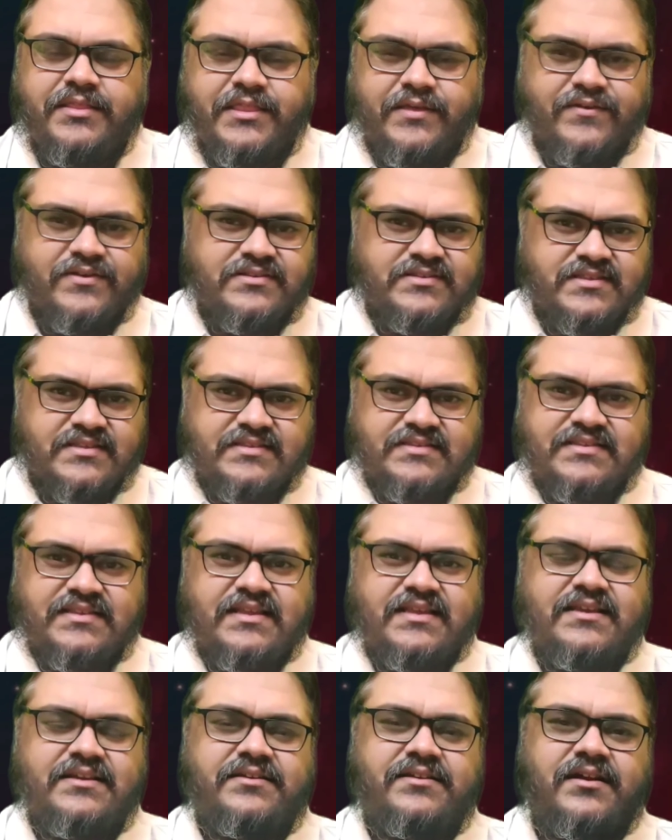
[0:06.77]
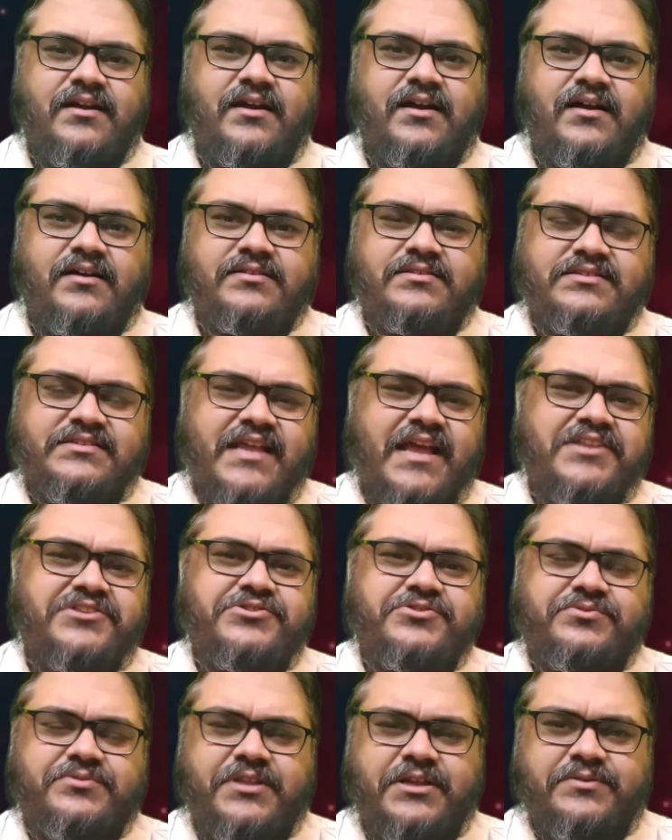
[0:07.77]
There was this
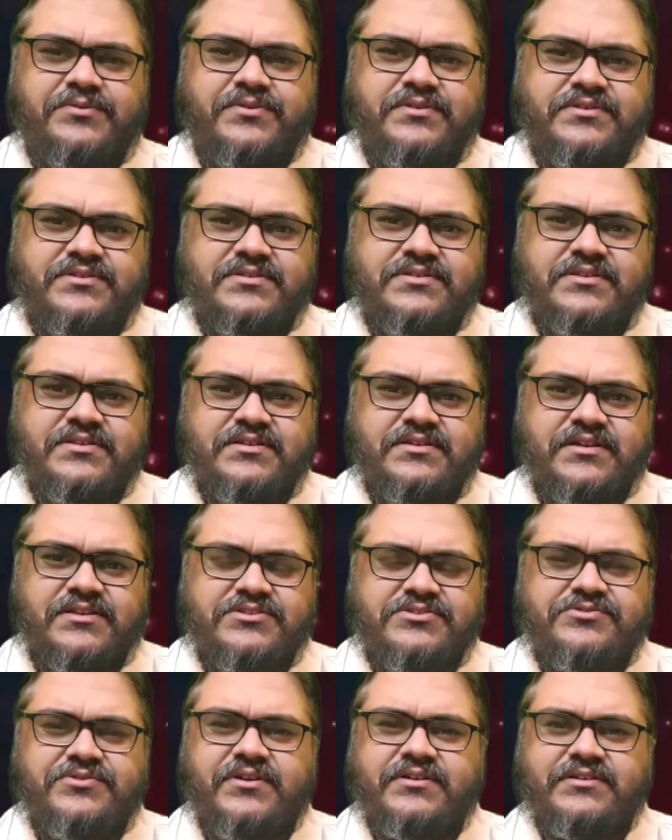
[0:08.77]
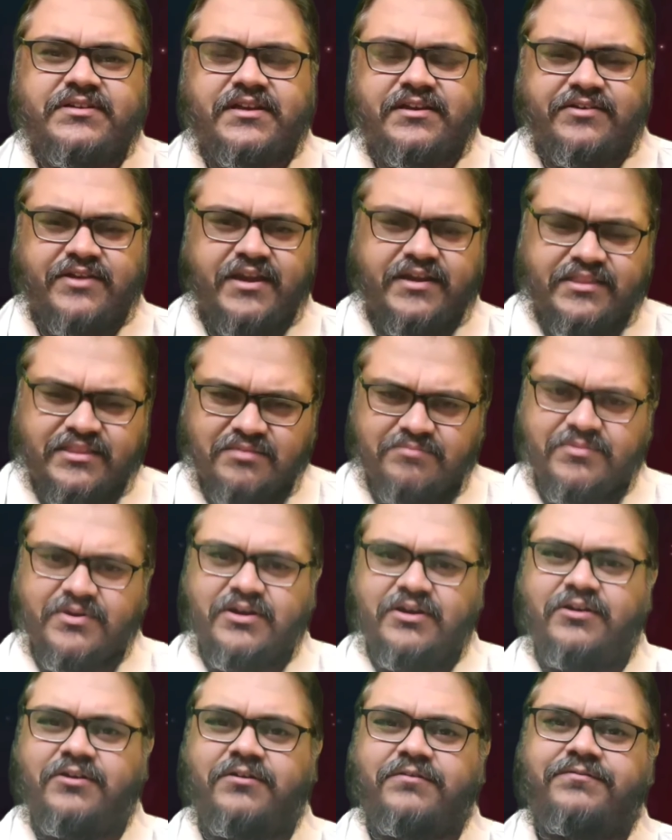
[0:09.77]
statue that was constructed right at the
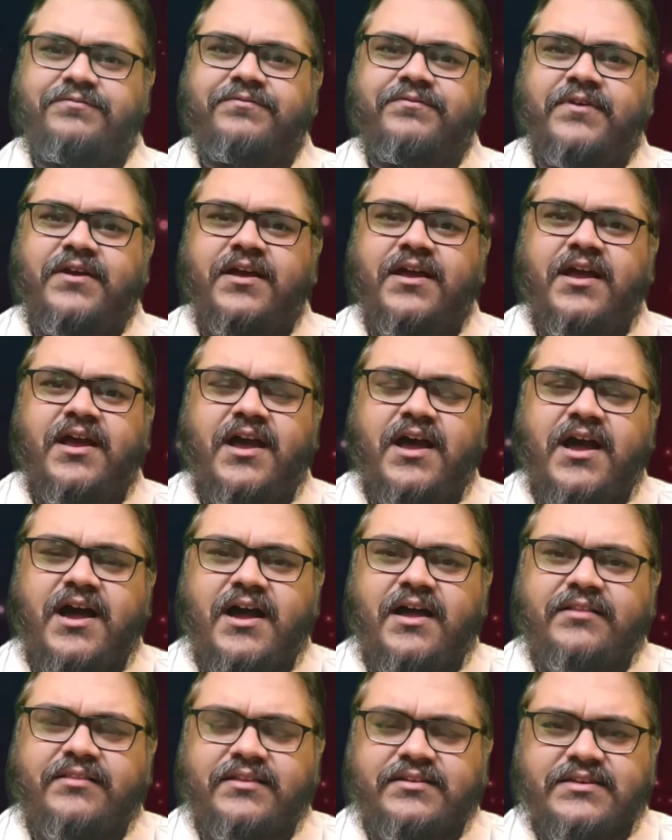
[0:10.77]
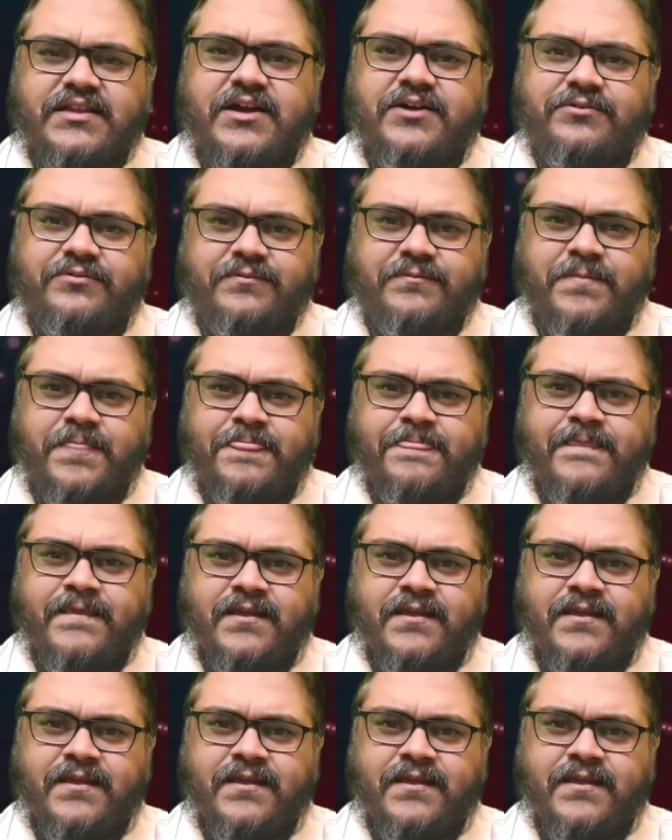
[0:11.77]
middle of the town.